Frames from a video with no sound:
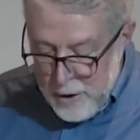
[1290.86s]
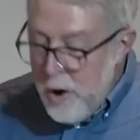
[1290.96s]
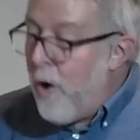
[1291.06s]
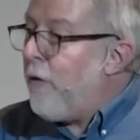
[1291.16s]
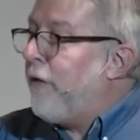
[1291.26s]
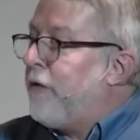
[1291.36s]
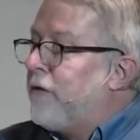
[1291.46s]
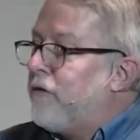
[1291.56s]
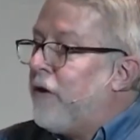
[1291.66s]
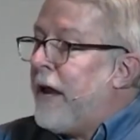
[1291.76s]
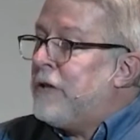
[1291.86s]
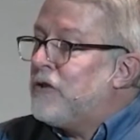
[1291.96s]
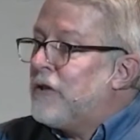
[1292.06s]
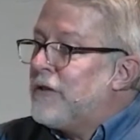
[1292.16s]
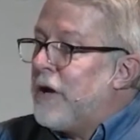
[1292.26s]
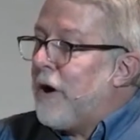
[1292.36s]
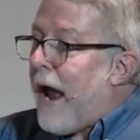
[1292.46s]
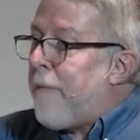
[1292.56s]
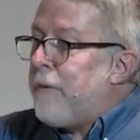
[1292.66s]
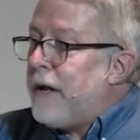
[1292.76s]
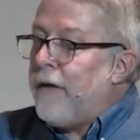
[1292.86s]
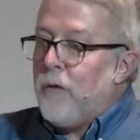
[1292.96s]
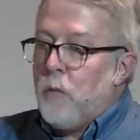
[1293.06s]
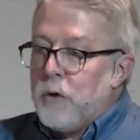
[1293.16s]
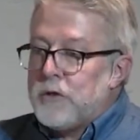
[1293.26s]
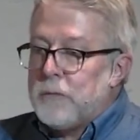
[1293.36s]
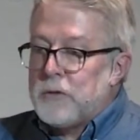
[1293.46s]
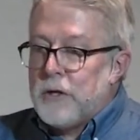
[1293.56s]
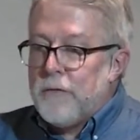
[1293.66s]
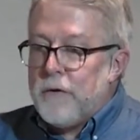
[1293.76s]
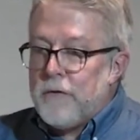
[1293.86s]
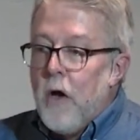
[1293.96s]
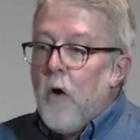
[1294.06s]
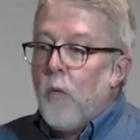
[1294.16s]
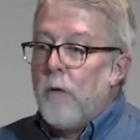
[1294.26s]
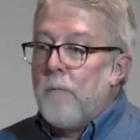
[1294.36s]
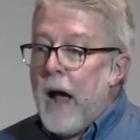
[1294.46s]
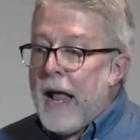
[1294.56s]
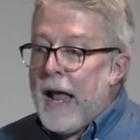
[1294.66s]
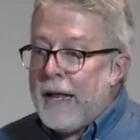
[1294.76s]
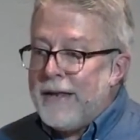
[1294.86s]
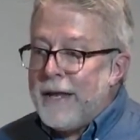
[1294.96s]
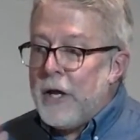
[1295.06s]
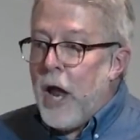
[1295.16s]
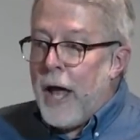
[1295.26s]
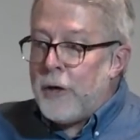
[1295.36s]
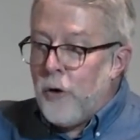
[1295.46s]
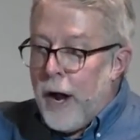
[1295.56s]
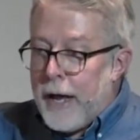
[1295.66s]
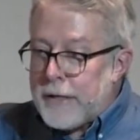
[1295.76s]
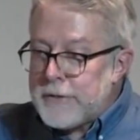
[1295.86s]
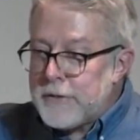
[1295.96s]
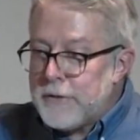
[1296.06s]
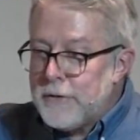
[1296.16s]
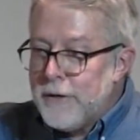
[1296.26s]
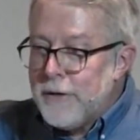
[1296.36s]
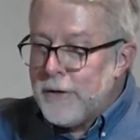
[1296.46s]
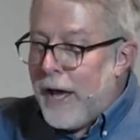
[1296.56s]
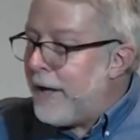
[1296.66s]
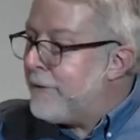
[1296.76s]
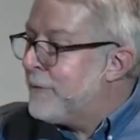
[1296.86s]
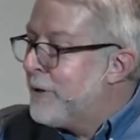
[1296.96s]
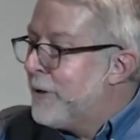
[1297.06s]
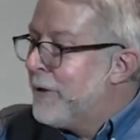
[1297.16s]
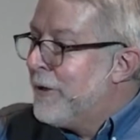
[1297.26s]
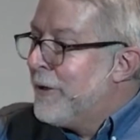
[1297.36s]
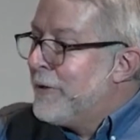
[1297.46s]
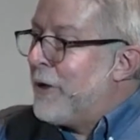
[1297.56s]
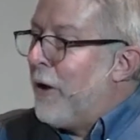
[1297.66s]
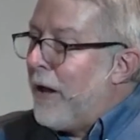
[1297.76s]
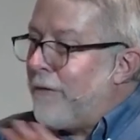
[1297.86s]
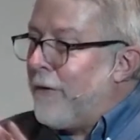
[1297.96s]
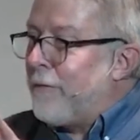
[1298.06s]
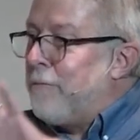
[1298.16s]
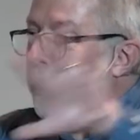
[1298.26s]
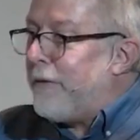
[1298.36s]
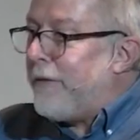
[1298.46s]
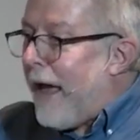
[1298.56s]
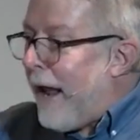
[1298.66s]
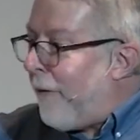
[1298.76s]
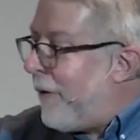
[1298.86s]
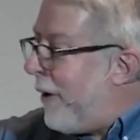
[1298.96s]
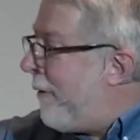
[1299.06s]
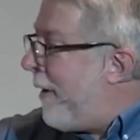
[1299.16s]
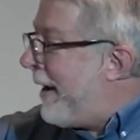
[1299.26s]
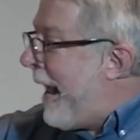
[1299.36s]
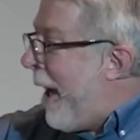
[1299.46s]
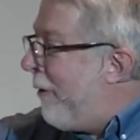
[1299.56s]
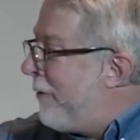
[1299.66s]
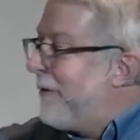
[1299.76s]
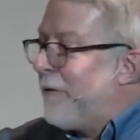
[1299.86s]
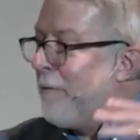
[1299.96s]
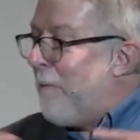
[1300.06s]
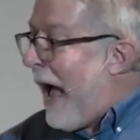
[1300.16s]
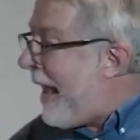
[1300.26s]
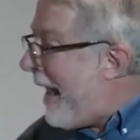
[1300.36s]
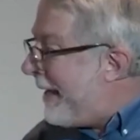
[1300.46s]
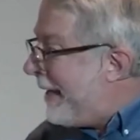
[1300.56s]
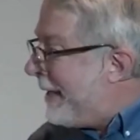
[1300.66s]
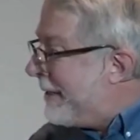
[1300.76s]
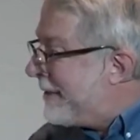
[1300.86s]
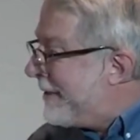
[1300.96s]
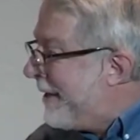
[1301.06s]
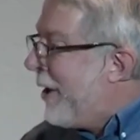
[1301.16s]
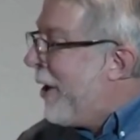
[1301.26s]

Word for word: know that the changes that are happening in the worship service were my idea, not Greg's, okay? So let's just put that out there right now. These are my ideas,